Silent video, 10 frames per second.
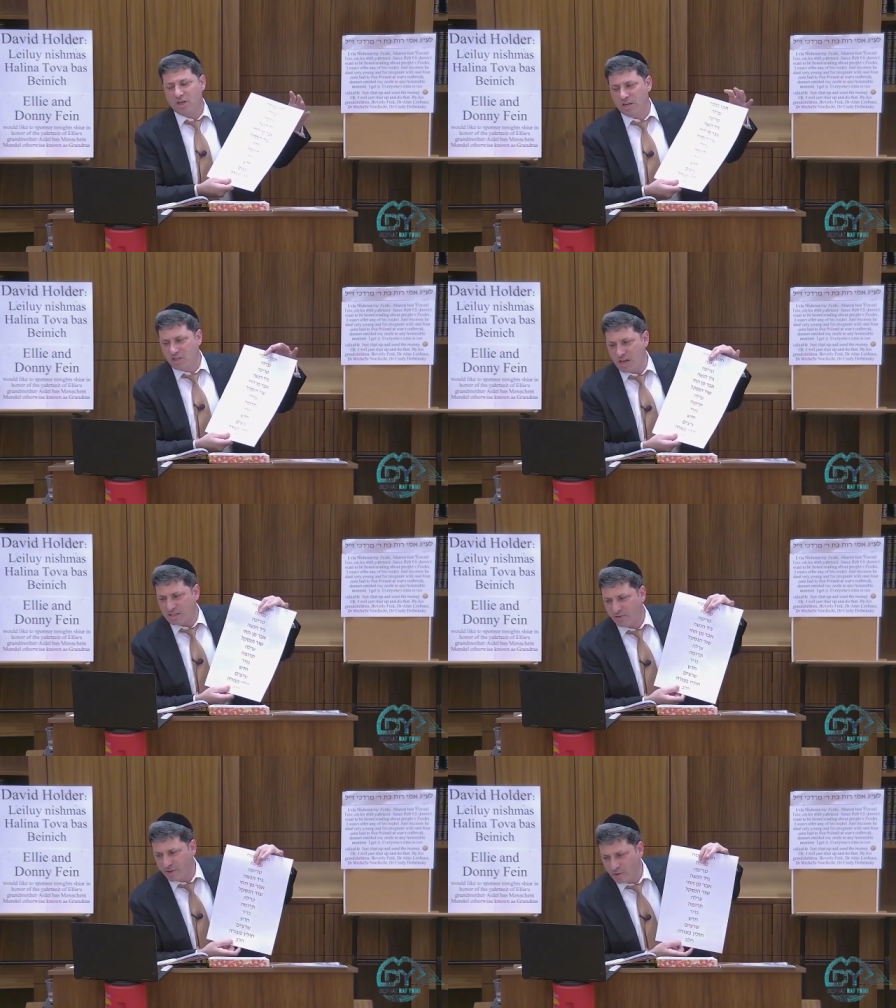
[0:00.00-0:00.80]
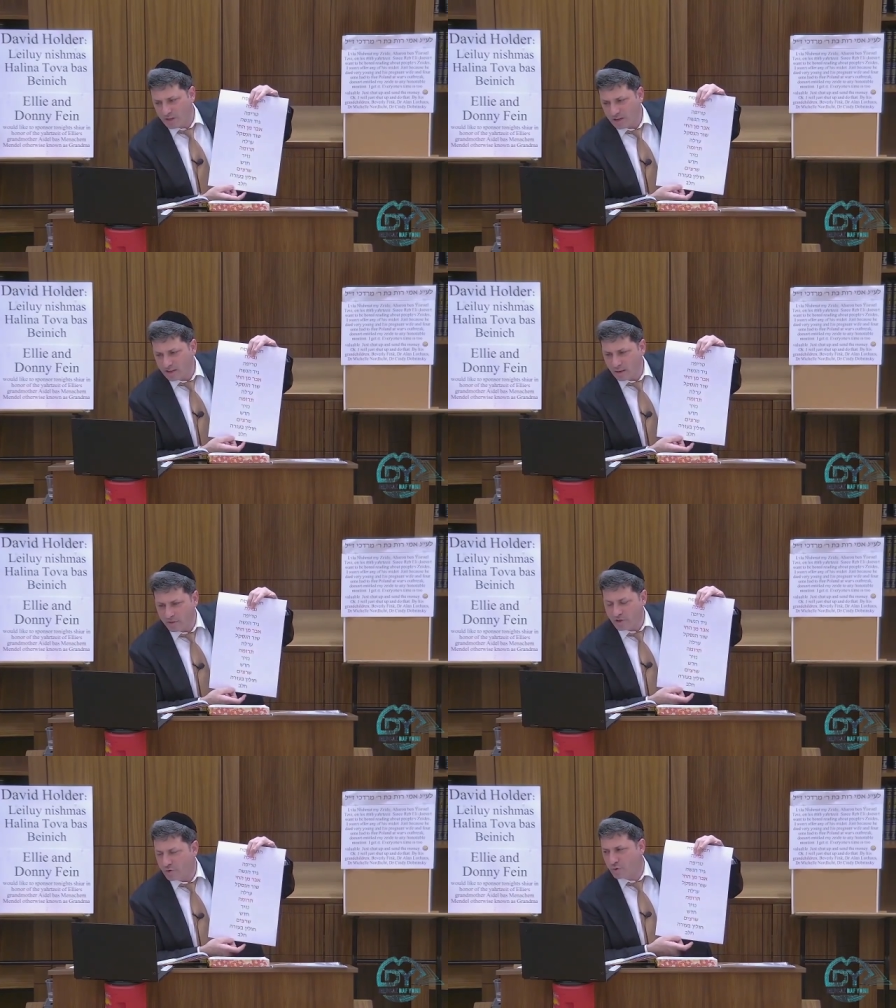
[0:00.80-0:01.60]
and he shechs it for you and then you tell him
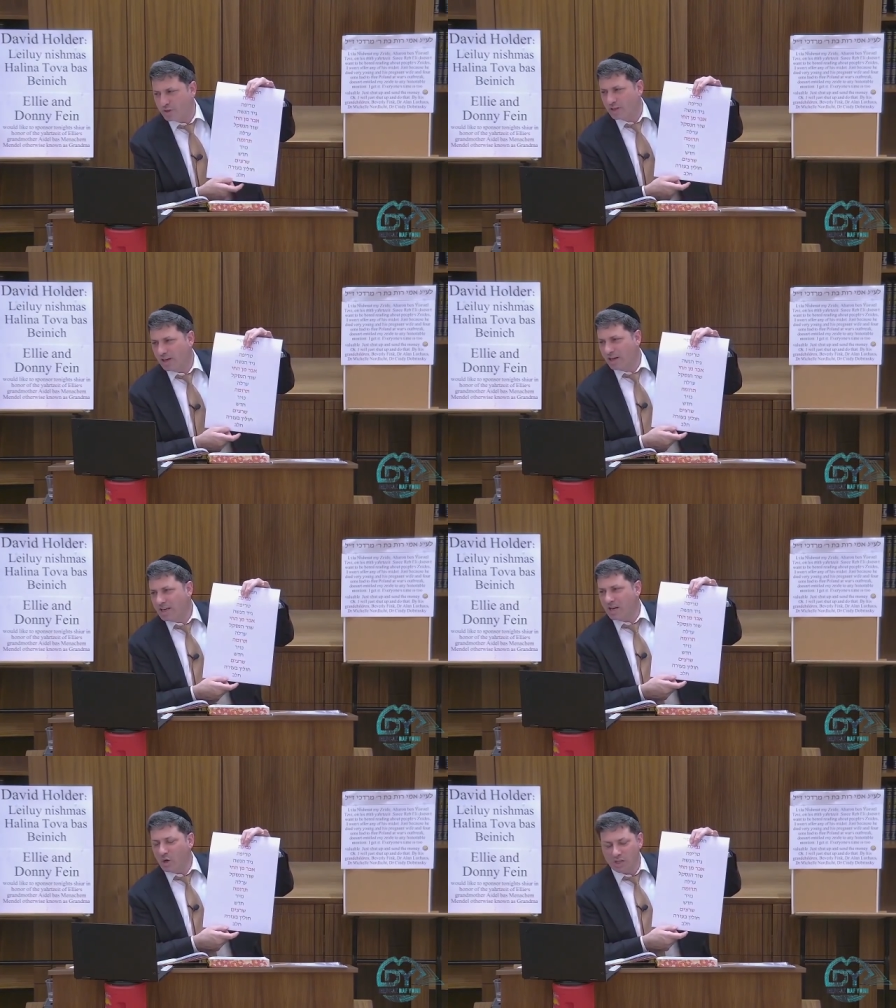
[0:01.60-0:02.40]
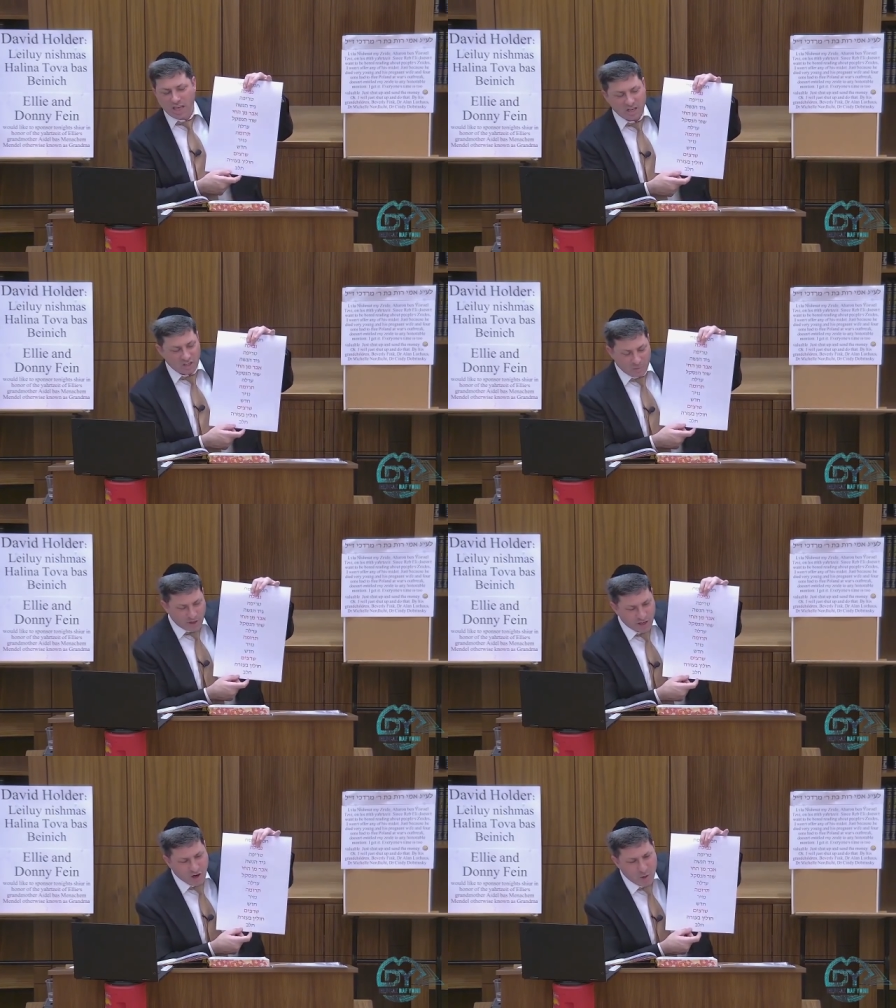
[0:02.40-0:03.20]
the truth. You had no intention to
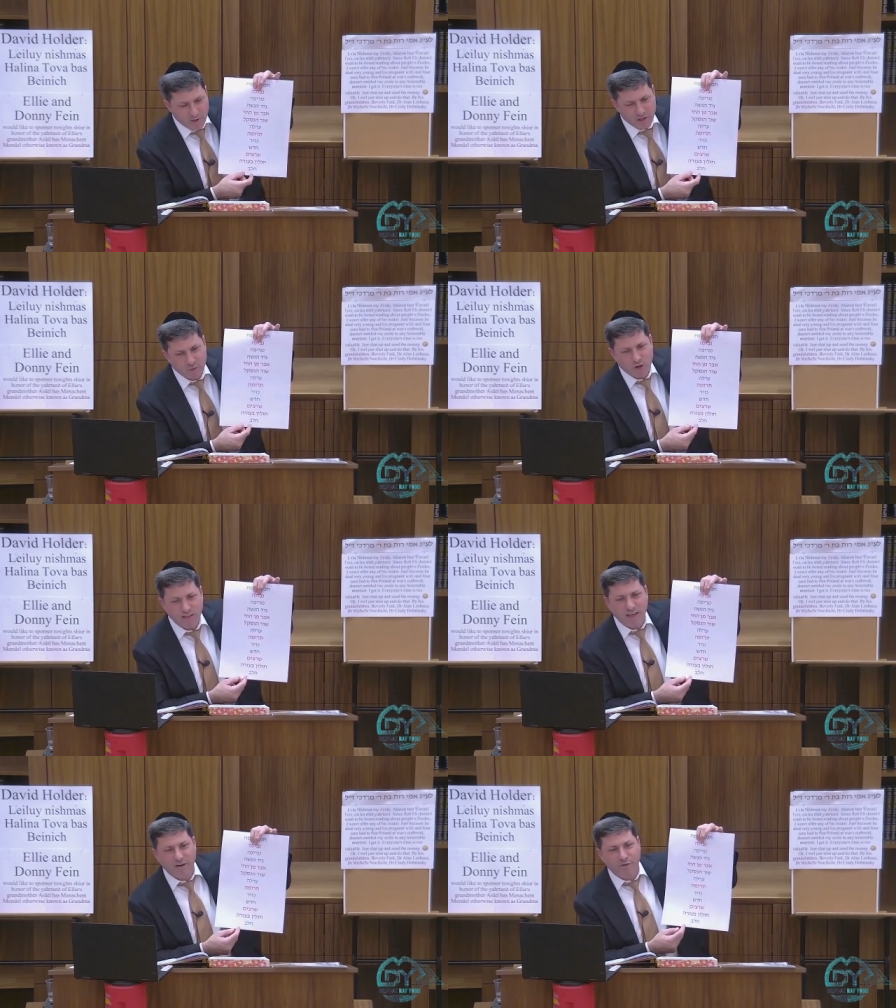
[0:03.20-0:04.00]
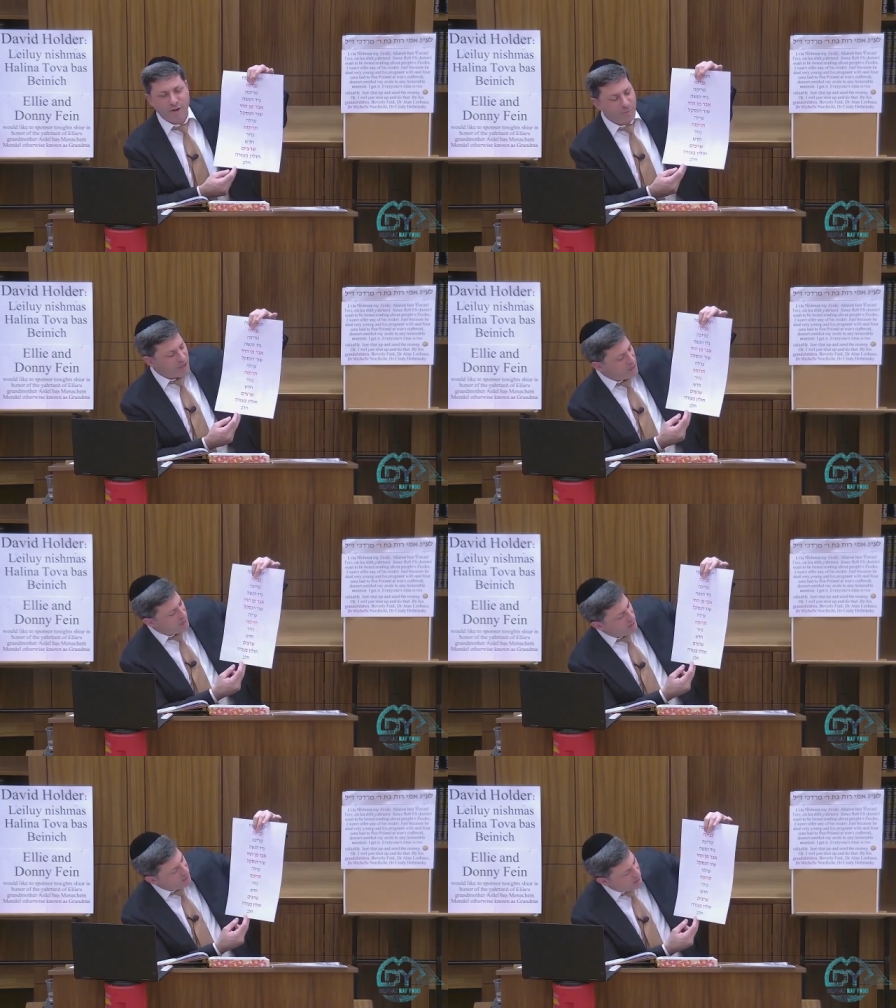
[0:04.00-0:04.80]
bring your korban, you just wanted to get a freebie.
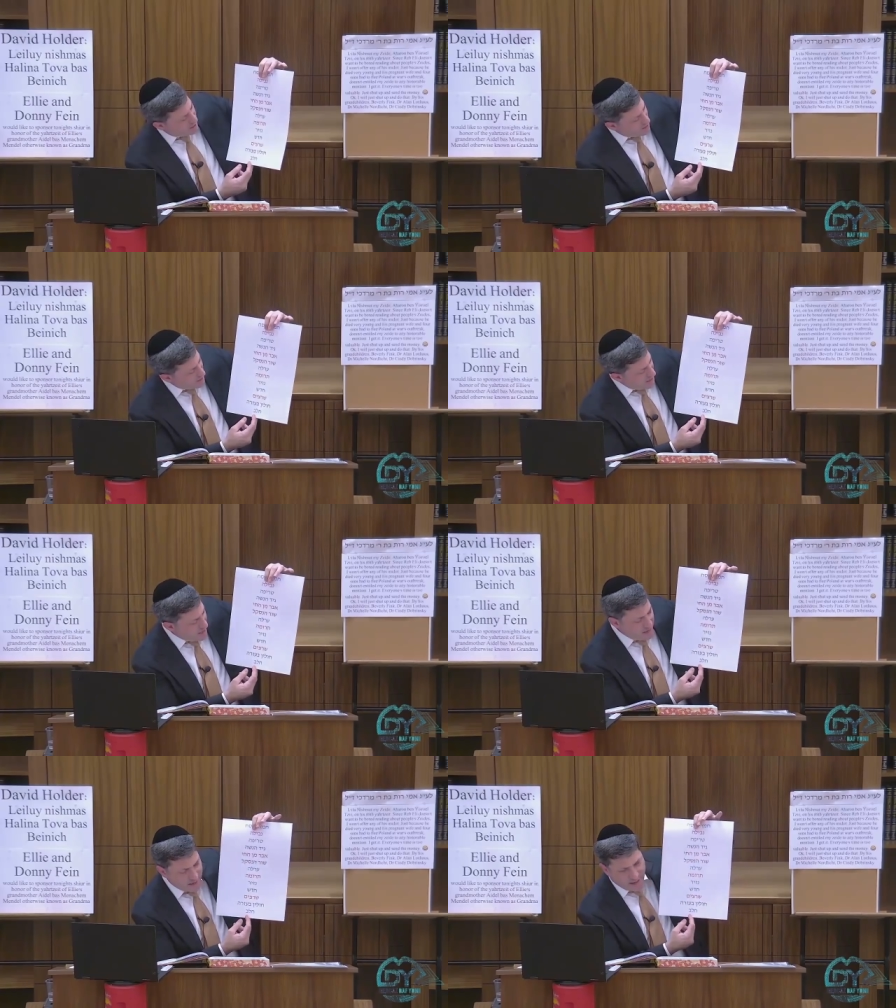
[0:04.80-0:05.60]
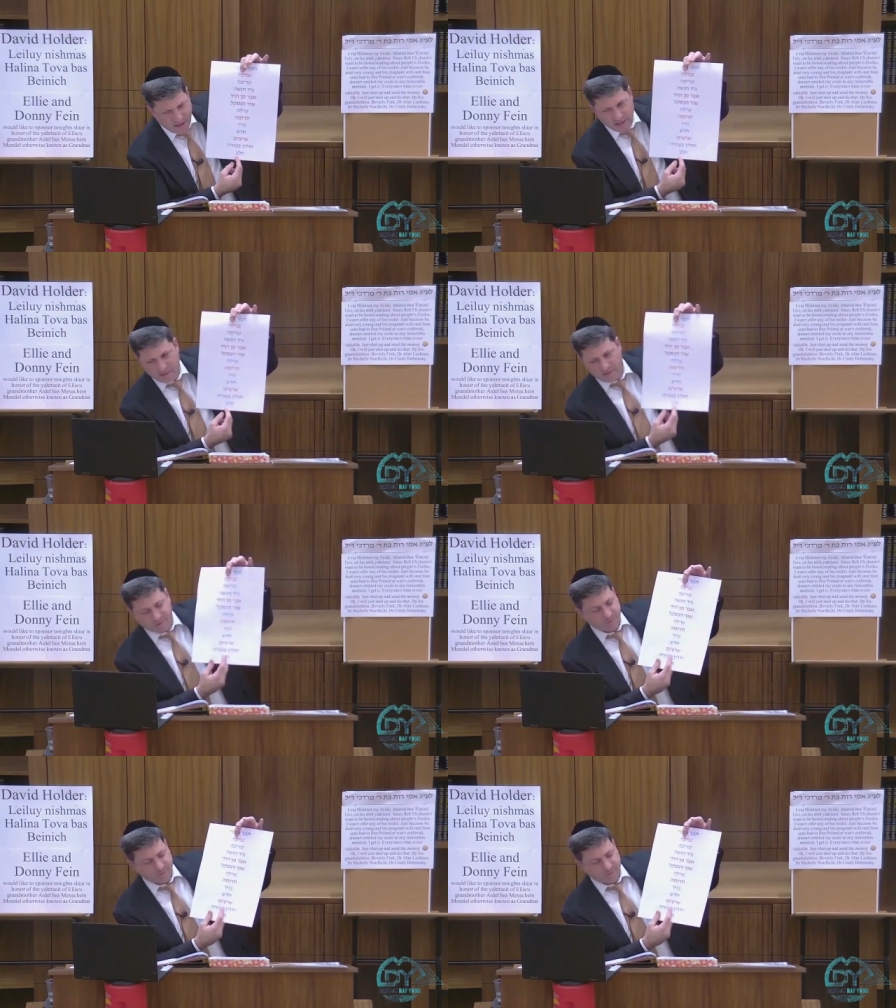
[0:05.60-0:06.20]
And Chalev.